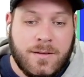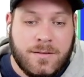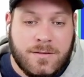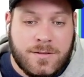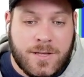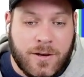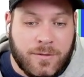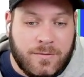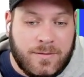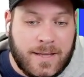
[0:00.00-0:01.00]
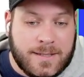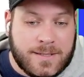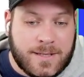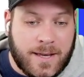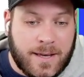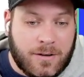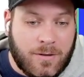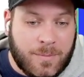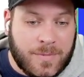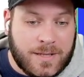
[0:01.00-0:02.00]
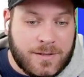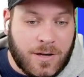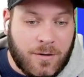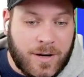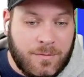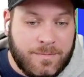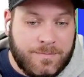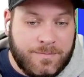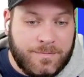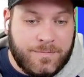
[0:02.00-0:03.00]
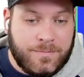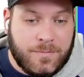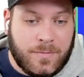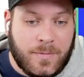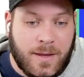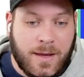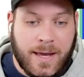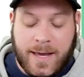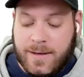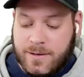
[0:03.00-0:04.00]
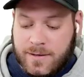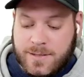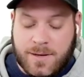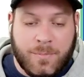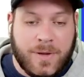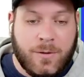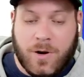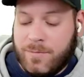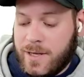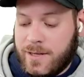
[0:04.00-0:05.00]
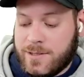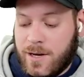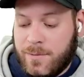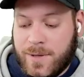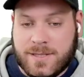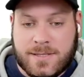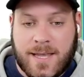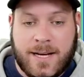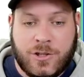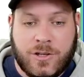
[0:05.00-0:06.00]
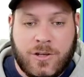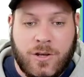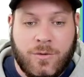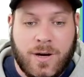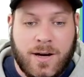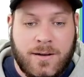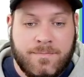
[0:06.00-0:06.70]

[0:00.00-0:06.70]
So let's grab this URL. And simply what I'm going to type is /QR.